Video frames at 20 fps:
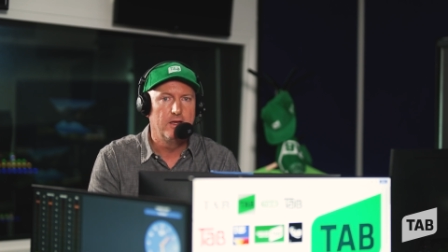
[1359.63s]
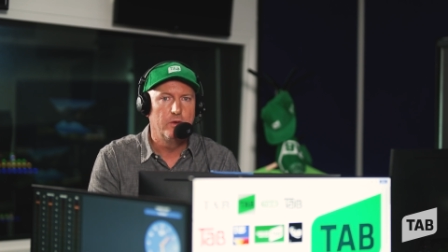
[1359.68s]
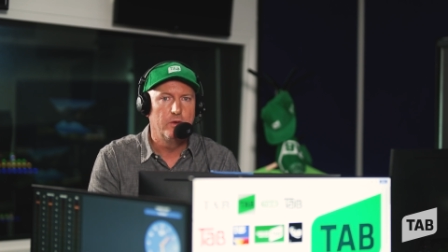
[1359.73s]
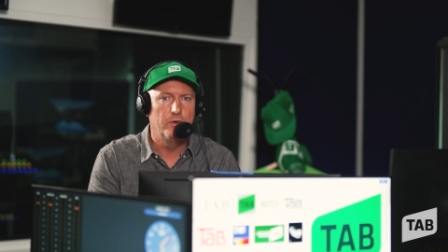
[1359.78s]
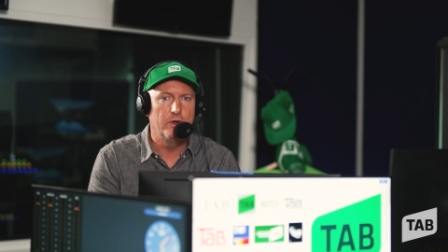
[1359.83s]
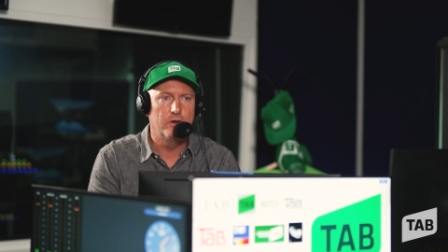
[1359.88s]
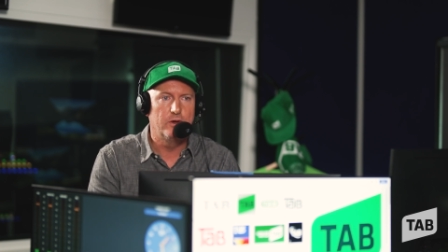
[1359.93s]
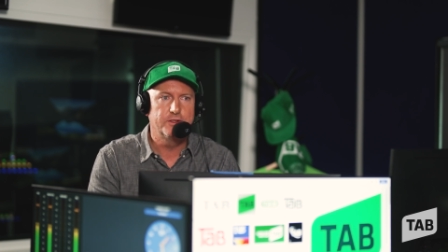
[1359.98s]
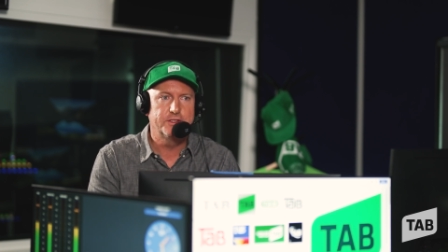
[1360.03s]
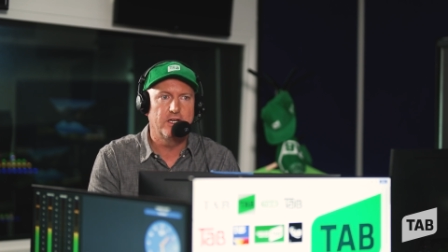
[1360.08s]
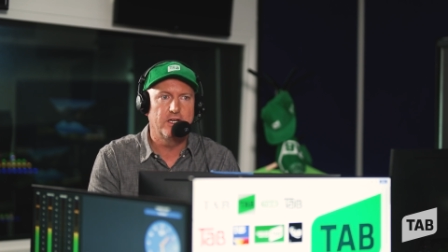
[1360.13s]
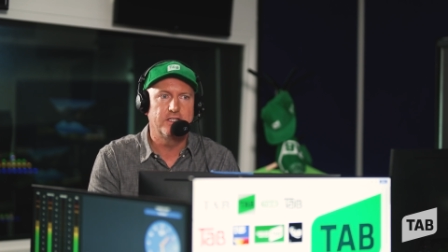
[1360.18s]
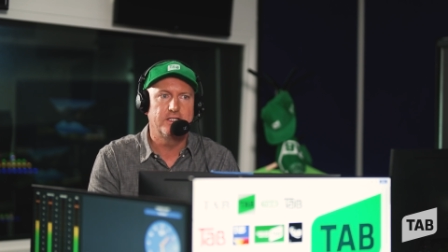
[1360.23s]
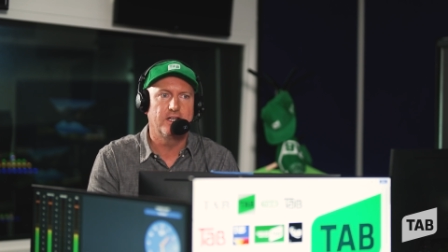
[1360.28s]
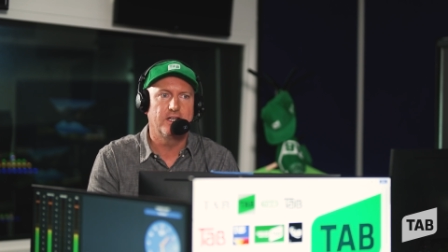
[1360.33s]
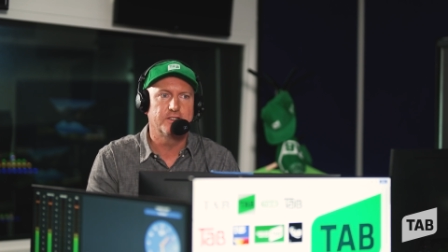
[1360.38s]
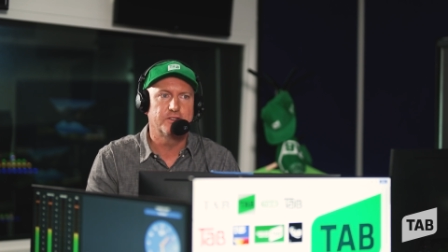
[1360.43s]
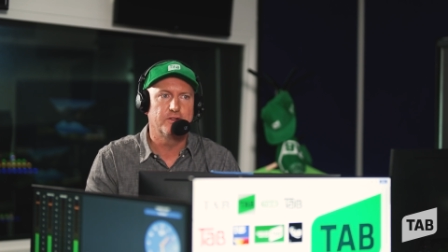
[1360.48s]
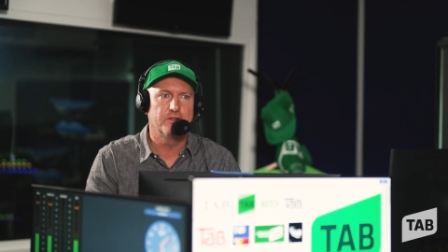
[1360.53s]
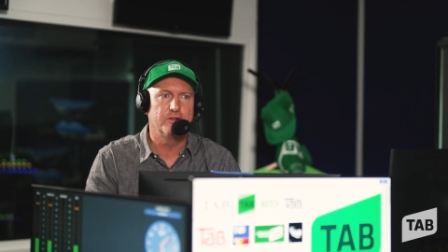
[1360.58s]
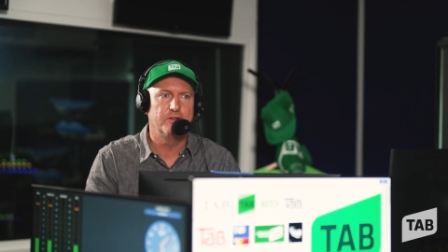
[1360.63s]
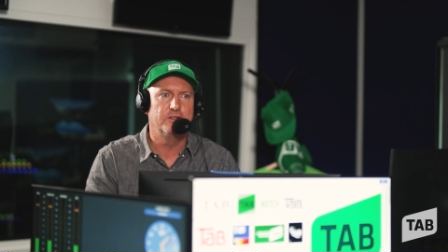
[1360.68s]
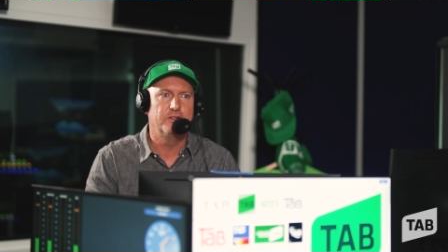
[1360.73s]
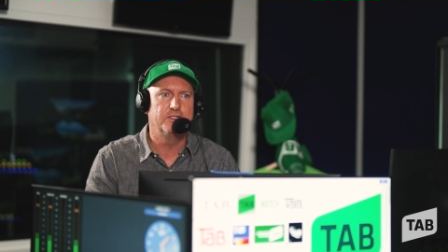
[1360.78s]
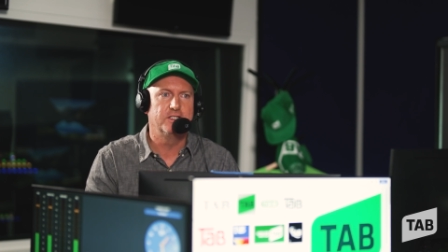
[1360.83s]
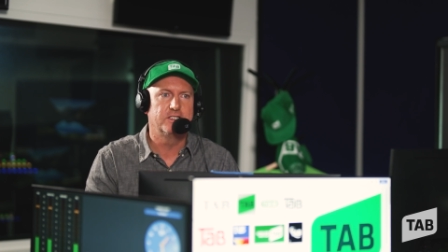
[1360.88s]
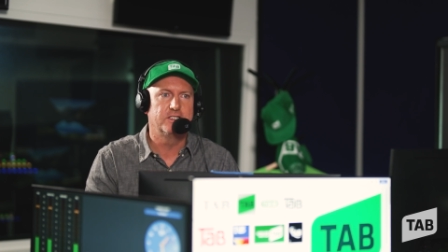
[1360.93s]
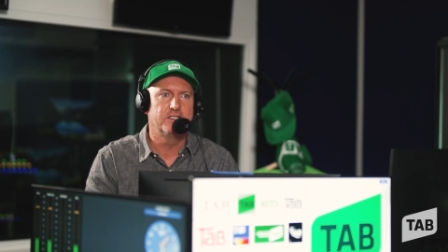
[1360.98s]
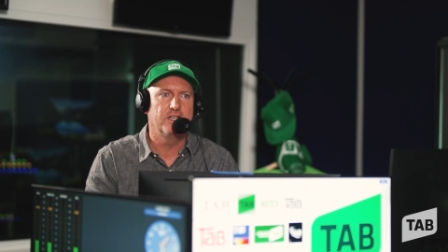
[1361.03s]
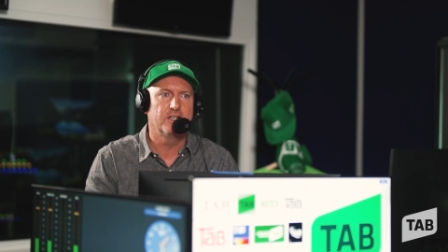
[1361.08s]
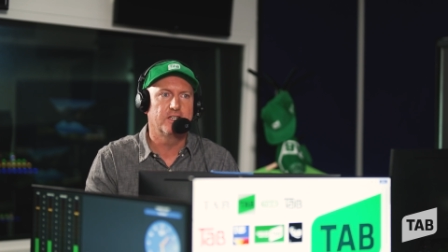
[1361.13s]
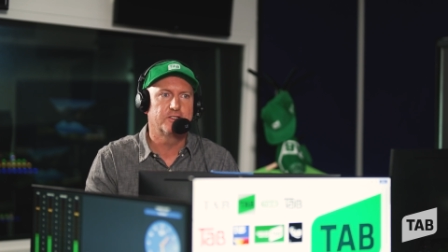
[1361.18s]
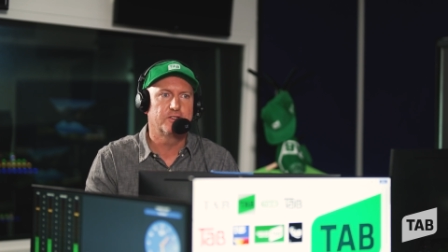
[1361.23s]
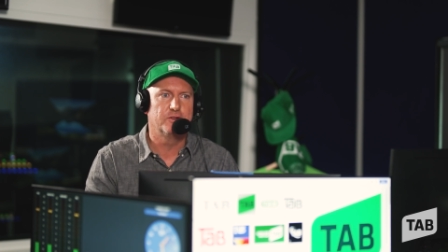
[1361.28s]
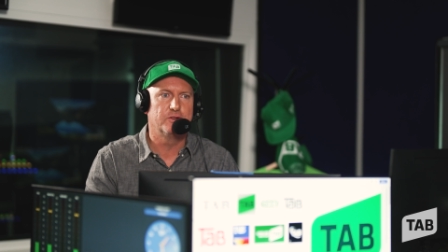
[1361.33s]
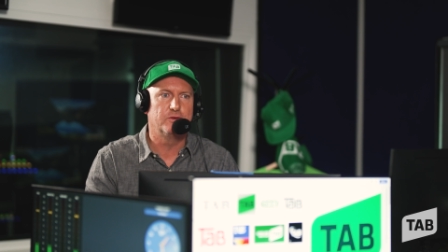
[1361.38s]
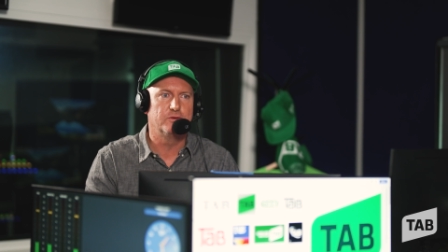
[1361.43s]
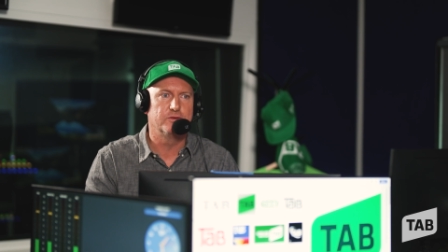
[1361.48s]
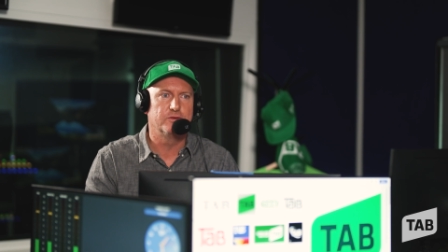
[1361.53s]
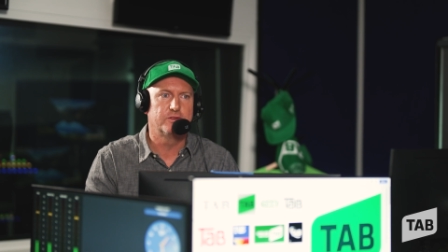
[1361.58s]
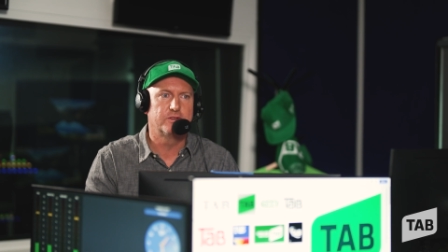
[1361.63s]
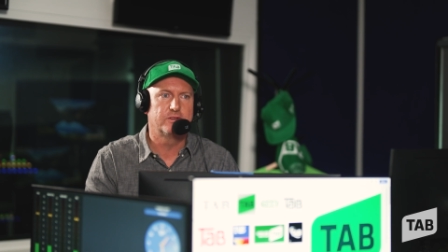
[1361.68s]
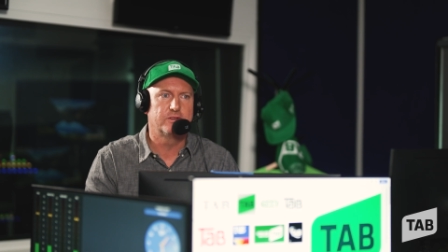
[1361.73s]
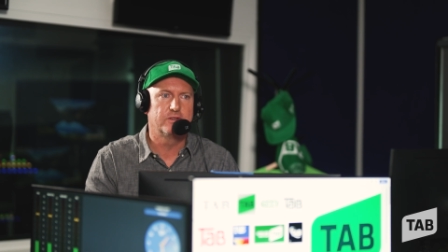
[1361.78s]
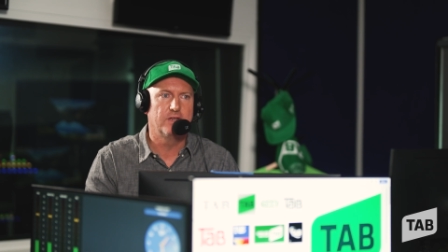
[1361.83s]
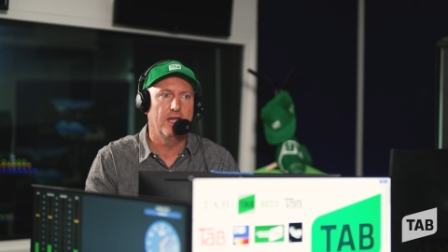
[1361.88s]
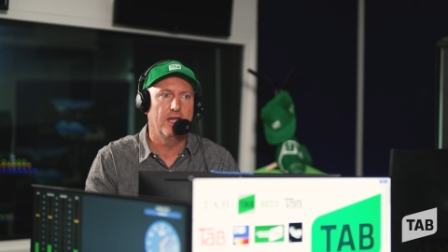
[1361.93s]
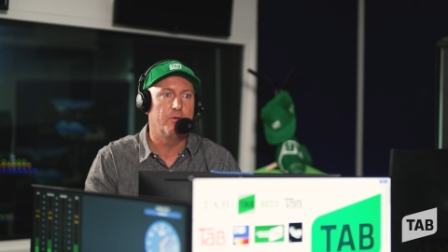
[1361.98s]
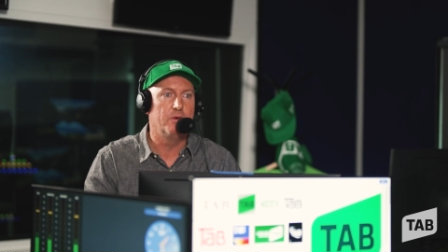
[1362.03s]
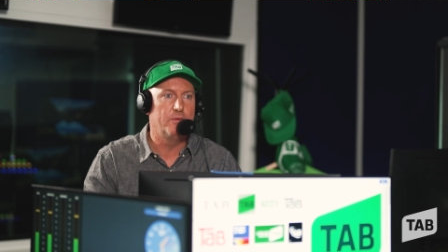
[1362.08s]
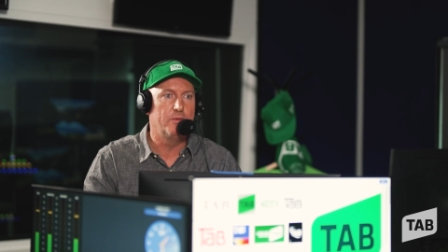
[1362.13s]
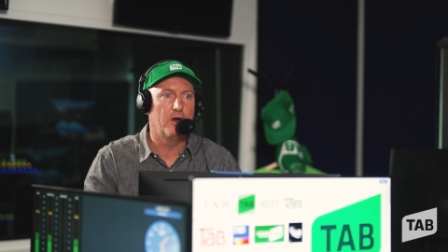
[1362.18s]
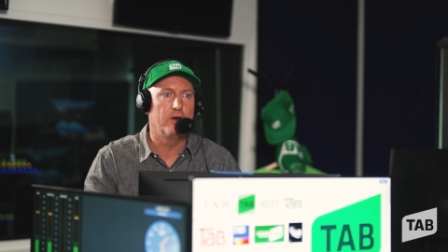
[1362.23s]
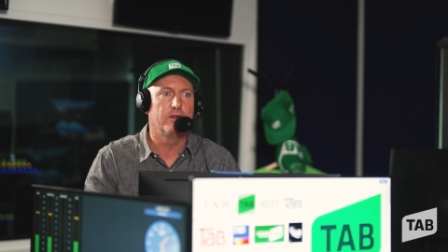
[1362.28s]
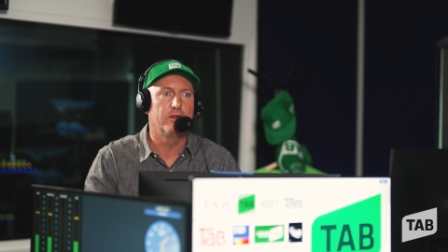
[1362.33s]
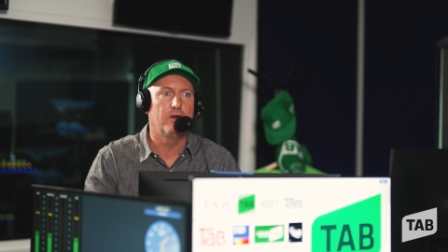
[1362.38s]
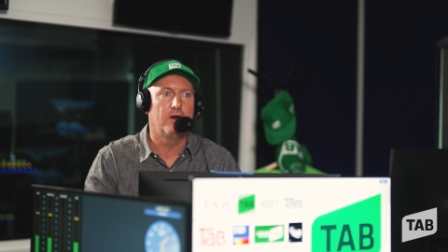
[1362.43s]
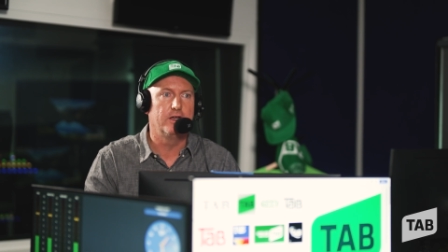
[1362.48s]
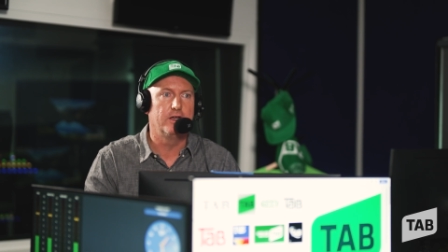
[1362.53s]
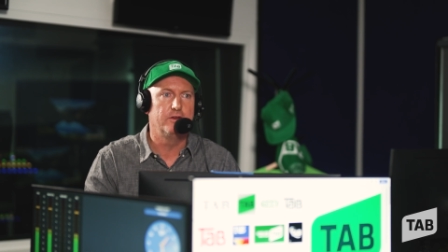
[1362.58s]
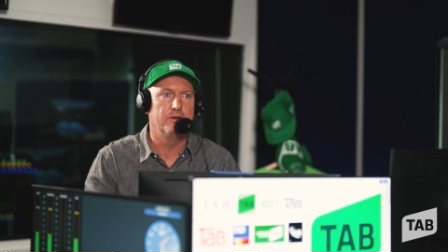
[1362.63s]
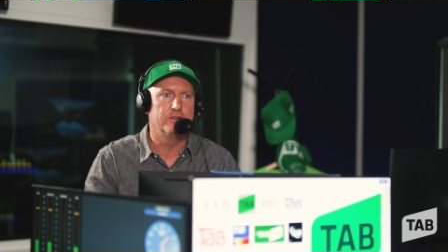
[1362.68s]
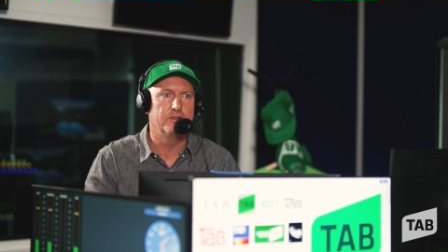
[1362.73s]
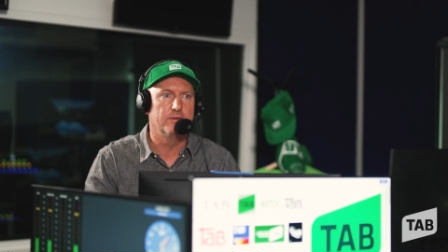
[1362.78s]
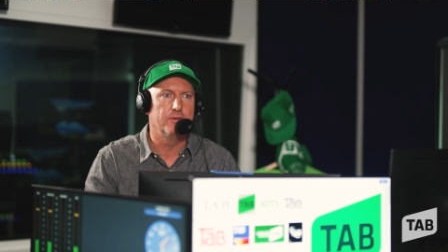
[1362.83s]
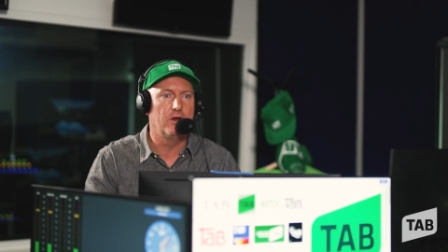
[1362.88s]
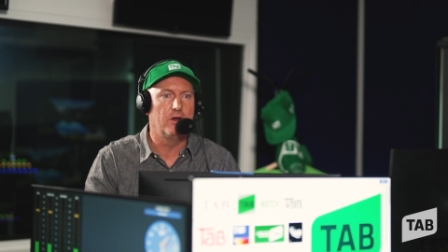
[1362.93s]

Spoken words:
We also touched on using sectionals, how we both like to use them.